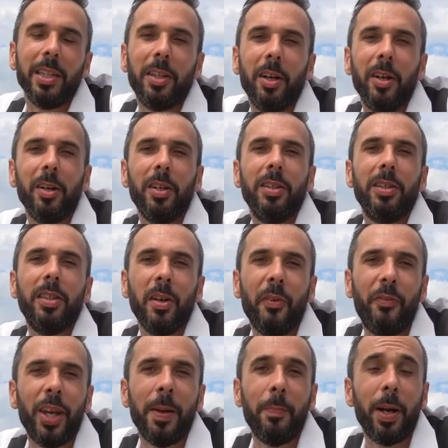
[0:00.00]
called
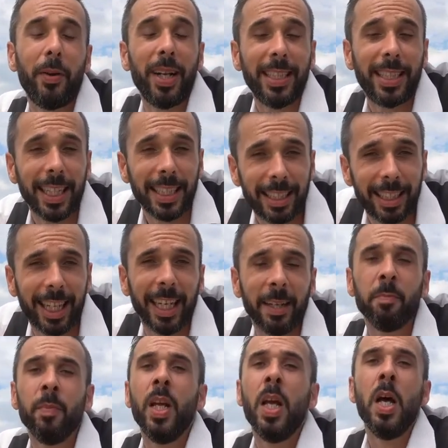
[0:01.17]
Sophie Berezensky,
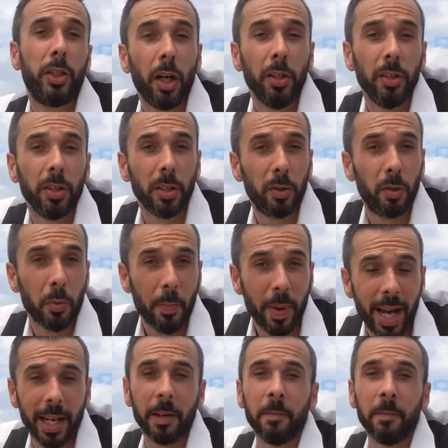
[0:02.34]
joins the two men.